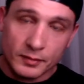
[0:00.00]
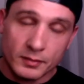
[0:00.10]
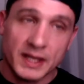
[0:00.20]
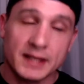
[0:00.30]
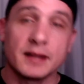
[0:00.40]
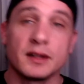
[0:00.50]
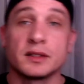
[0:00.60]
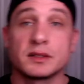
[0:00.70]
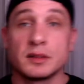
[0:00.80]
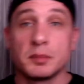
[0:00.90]
And then
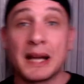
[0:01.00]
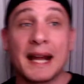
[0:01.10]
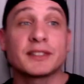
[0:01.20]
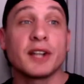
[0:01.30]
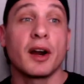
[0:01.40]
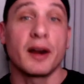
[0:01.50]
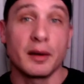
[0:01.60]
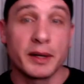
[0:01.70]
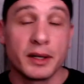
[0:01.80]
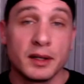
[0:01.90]
there's black tar
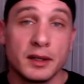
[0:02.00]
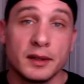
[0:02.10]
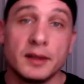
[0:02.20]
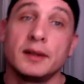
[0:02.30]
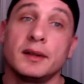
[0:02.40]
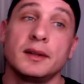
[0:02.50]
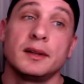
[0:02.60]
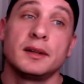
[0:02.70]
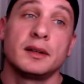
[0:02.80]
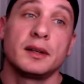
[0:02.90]
heroin.
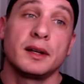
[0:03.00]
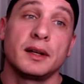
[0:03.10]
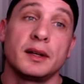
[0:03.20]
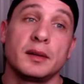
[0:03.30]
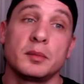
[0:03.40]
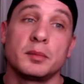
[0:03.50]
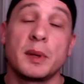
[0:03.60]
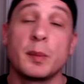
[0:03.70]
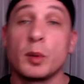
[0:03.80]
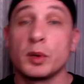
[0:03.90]
And
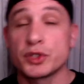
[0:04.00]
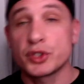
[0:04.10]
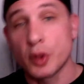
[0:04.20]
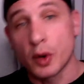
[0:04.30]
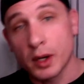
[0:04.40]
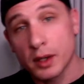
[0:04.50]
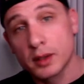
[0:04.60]
people will snort